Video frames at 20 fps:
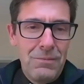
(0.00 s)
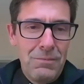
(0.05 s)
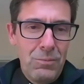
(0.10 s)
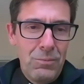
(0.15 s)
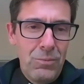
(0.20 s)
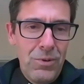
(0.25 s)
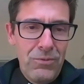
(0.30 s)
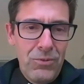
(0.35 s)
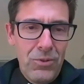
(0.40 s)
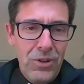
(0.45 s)

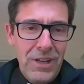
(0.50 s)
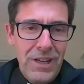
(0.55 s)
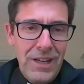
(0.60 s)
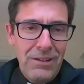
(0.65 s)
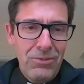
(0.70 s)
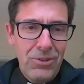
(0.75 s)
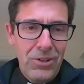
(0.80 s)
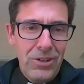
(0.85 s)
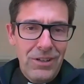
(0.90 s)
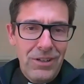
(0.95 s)
we've got to
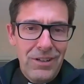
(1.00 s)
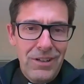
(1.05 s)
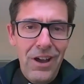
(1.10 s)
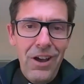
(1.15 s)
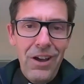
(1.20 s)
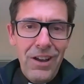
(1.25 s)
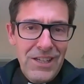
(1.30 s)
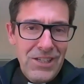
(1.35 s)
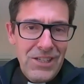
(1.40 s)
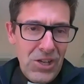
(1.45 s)
have our
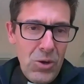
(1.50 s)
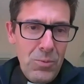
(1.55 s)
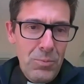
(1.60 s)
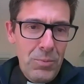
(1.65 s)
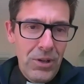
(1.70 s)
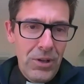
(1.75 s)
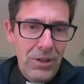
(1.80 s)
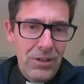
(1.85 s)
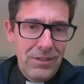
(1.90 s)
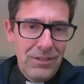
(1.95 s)
eyes
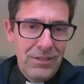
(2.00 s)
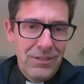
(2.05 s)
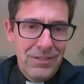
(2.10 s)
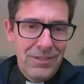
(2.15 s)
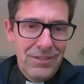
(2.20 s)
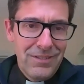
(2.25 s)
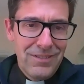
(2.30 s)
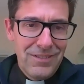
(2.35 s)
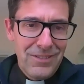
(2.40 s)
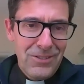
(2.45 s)
open,
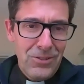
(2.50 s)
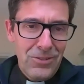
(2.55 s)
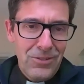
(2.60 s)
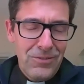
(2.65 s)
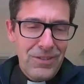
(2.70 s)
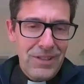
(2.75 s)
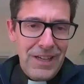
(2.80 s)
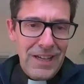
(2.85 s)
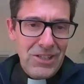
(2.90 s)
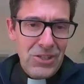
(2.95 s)
sort
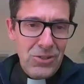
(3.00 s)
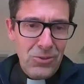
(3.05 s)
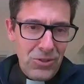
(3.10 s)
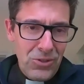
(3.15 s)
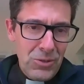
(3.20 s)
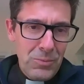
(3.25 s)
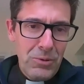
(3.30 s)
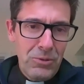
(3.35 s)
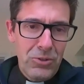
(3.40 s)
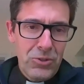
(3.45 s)
of that sort of
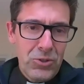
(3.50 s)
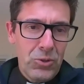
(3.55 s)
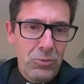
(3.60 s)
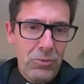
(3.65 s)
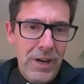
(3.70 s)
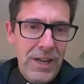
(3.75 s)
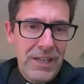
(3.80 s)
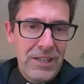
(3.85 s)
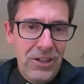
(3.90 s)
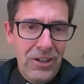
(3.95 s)
spiritual
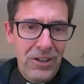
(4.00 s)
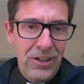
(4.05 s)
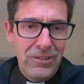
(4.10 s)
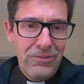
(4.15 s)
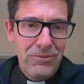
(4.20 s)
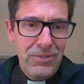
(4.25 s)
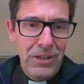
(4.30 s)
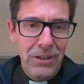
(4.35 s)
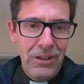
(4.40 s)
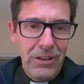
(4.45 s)
radar,
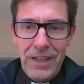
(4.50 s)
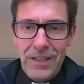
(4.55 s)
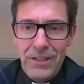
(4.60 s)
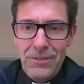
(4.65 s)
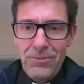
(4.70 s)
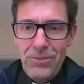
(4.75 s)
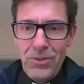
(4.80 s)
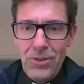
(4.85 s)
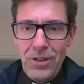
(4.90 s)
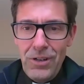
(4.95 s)
if you like,
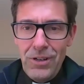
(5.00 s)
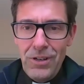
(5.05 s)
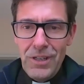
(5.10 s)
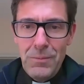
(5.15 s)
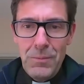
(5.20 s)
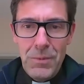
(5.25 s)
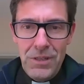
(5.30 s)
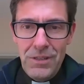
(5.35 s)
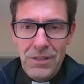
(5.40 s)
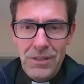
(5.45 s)
for our
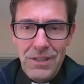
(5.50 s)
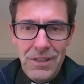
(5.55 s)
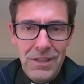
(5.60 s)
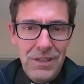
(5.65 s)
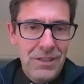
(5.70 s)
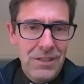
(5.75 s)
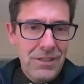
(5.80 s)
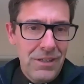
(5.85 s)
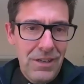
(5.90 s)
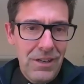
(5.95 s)

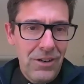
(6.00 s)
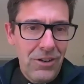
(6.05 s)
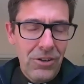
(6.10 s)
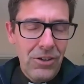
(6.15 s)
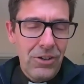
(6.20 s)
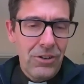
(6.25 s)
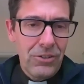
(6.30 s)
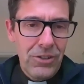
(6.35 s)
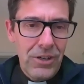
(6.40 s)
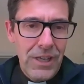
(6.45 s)
communities and in our
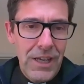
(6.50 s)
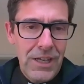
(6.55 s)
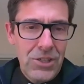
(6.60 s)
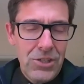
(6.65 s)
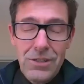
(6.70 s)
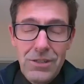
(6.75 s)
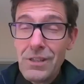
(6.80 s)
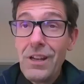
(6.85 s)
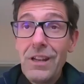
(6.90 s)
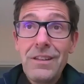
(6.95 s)

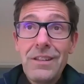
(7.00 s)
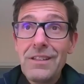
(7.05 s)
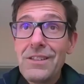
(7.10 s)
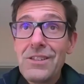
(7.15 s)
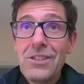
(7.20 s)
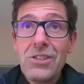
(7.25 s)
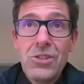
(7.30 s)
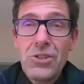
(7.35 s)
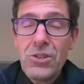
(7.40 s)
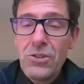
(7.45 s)
congregations. And I think
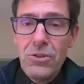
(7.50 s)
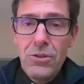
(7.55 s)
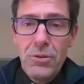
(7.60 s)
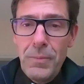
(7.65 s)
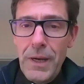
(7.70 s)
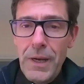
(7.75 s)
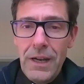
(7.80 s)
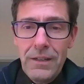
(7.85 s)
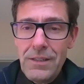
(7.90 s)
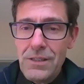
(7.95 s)
this is true
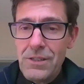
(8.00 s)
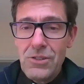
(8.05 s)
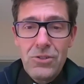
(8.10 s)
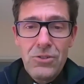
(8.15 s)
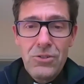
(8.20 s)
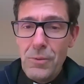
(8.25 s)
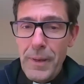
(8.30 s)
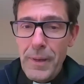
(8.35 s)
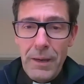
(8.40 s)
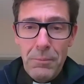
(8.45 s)

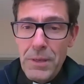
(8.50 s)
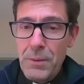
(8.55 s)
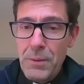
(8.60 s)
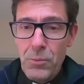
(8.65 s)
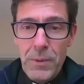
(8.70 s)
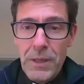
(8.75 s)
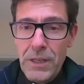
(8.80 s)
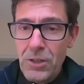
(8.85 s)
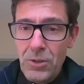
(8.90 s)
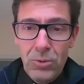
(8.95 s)
about
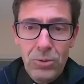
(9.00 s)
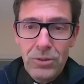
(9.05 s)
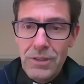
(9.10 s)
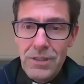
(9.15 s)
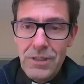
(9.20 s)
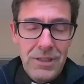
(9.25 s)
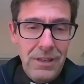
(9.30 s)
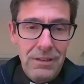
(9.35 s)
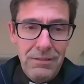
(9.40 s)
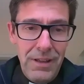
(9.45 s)
people being called
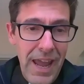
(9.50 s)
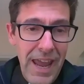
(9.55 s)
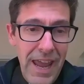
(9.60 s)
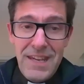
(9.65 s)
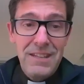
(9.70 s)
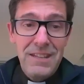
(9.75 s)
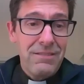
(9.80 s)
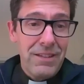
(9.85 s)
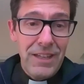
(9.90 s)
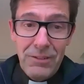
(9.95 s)
into
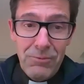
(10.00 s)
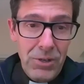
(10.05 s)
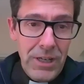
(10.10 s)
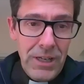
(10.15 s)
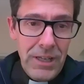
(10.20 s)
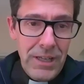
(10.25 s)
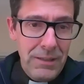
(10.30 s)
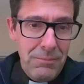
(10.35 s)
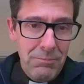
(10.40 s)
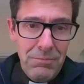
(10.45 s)
anything
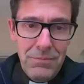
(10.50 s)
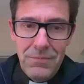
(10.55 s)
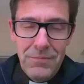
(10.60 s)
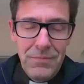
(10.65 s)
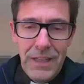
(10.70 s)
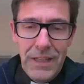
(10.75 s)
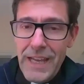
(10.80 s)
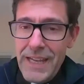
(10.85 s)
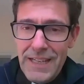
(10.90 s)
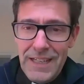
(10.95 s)
really,
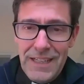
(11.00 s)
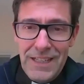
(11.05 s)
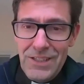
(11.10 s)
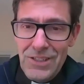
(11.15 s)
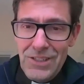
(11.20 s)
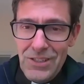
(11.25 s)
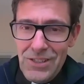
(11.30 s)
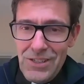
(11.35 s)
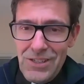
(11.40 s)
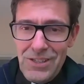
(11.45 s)
lay
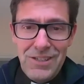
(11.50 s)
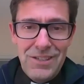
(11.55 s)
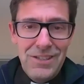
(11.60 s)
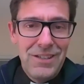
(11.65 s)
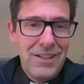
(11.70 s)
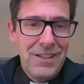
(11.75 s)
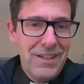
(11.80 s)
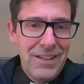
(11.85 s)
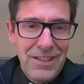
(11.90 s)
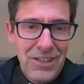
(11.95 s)
leaders,
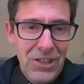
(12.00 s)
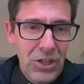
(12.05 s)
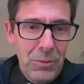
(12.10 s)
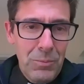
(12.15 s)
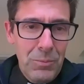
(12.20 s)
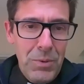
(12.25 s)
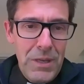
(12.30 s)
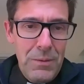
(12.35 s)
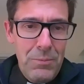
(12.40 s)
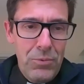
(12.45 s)

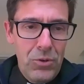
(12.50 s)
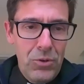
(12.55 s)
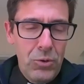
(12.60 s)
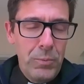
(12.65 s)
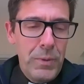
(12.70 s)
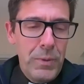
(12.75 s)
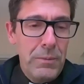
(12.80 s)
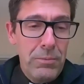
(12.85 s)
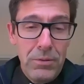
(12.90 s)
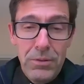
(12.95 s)
young people,
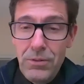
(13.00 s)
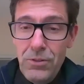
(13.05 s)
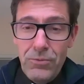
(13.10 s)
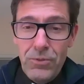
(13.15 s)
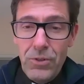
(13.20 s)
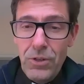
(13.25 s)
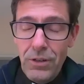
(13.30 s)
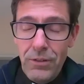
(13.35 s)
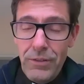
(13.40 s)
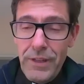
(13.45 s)
people who
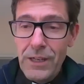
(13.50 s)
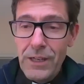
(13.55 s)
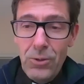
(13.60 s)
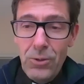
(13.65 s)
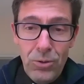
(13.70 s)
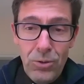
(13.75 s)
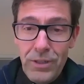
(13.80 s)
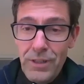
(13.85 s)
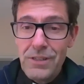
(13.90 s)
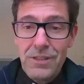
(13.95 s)
have got their
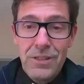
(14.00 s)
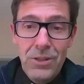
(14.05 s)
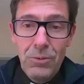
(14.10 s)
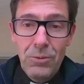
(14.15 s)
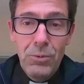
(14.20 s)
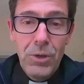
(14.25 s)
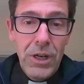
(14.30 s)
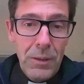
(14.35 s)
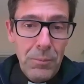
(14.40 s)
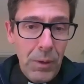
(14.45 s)
calling is to the
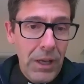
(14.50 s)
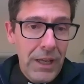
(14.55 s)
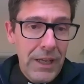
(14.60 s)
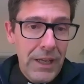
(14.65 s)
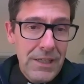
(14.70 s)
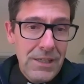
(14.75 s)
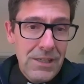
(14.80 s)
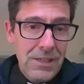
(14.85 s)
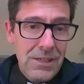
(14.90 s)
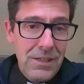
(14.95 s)

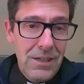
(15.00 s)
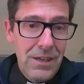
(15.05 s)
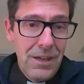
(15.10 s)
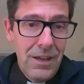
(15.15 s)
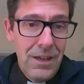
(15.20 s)
workplace,